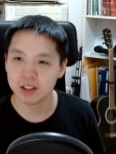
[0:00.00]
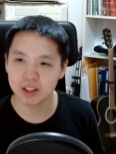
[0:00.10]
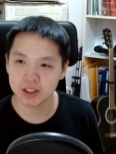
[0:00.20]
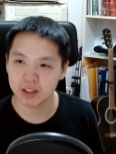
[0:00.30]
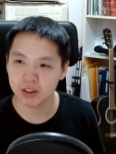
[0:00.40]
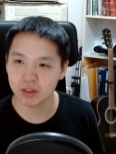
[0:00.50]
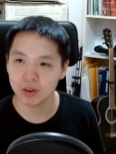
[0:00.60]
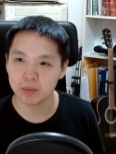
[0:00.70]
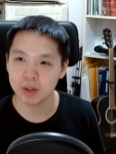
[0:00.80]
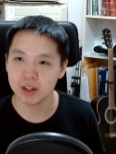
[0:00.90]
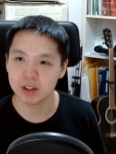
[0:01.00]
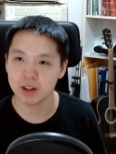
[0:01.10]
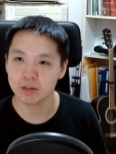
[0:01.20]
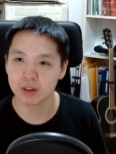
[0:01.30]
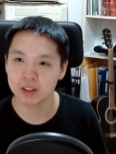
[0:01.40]
just to throw a bit of
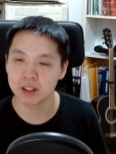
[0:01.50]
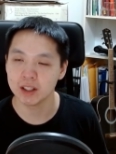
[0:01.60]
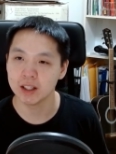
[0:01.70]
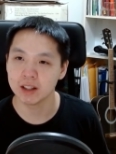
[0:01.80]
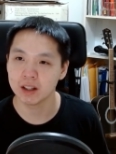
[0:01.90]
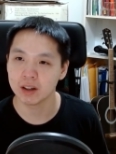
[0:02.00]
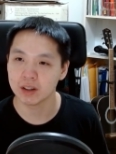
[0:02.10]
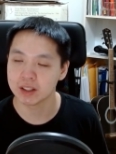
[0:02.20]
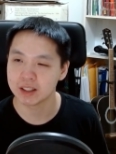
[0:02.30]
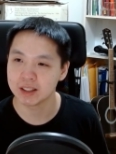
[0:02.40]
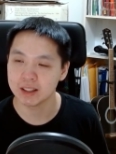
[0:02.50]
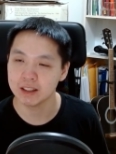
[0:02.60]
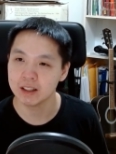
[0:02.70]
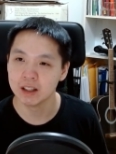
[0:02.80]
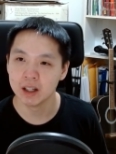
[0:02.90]
diversity in there and
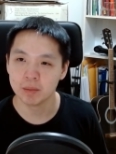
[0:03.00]
see,